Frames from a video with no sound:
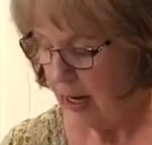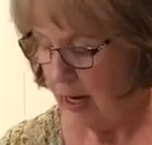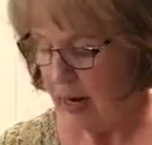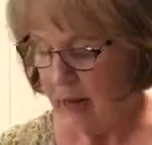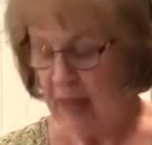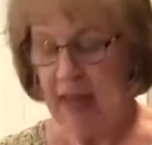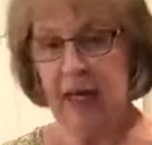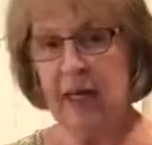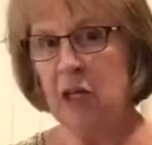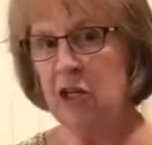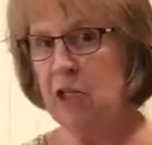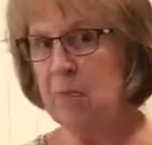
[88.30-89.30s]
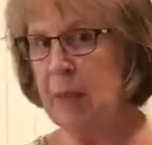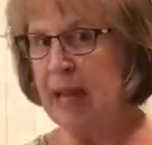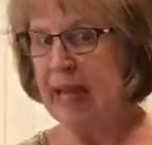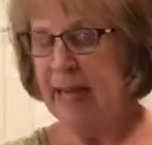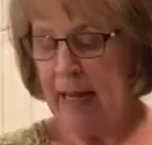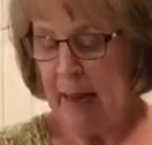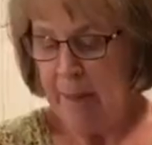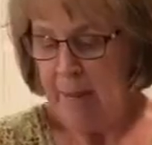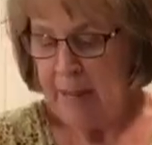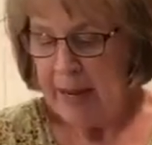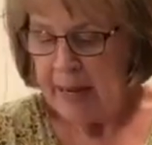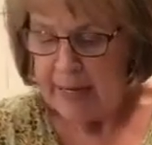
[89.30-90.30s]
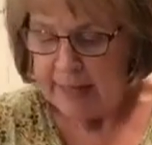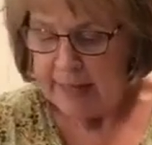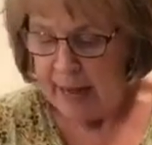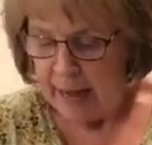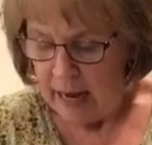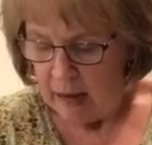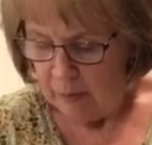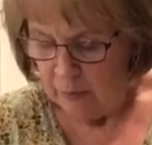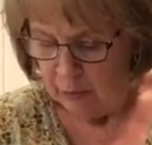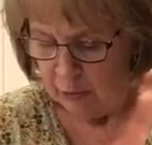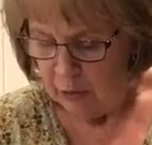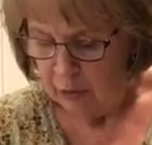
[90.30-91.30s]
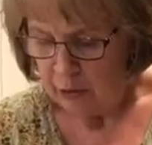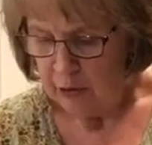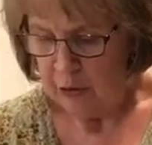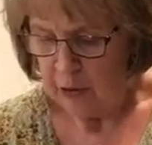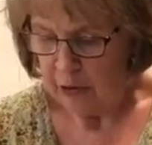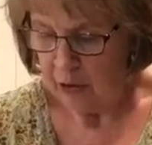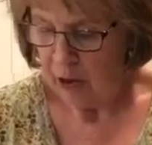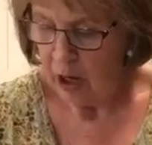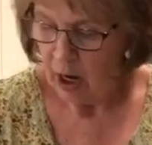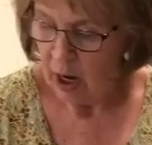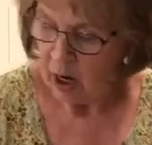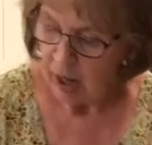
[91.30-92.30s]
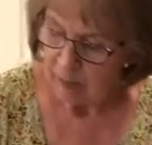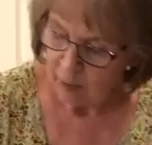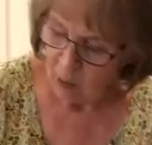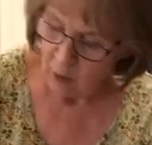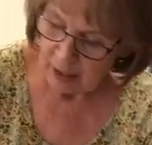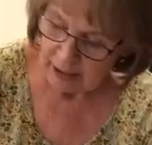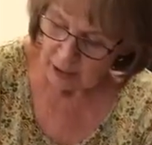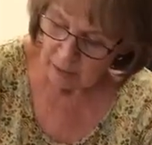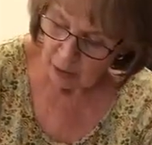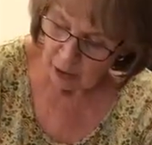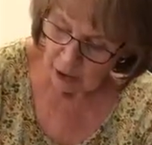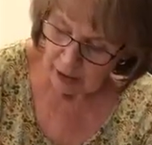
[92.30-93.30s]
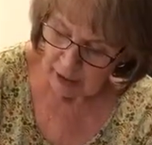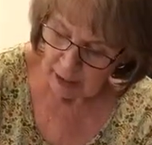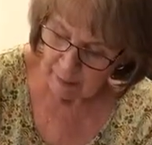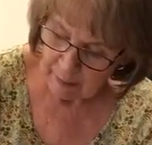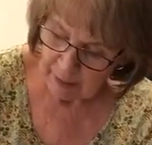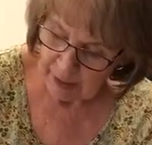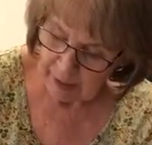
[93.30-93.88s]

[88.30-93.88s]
and then to make it a midnight blue, I'm going to put a bit